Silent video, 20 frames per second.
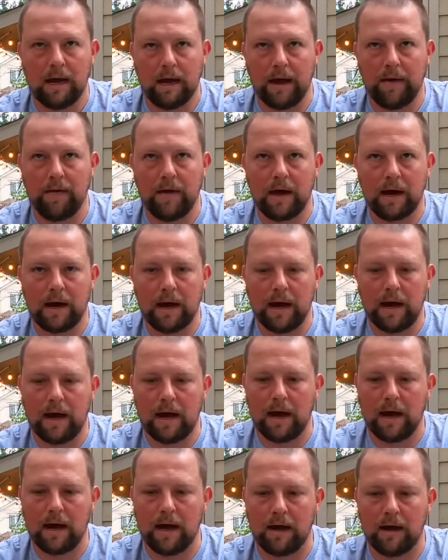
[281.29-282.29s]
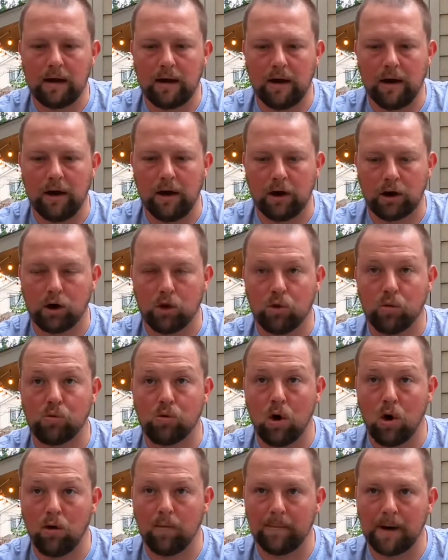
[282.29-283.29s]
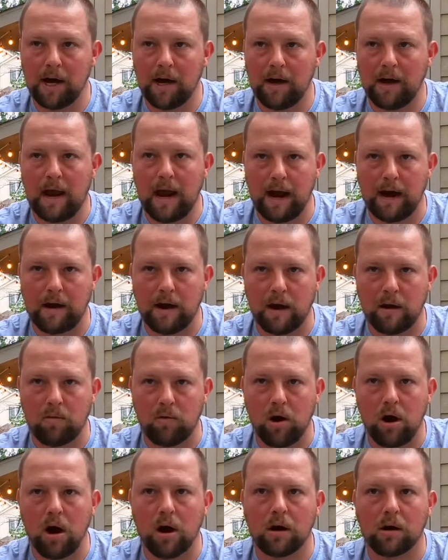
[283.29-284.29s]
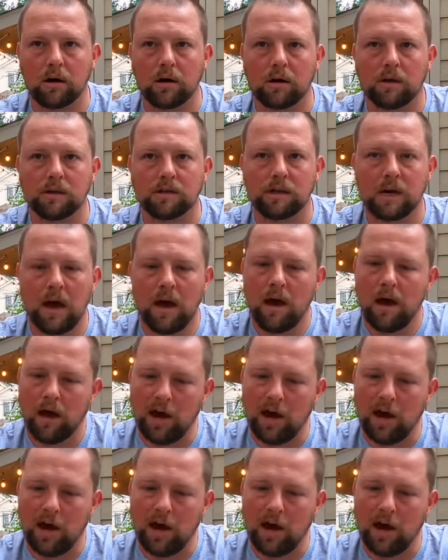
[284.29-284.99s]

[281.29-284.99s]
and then I had Chroma anti-rockers.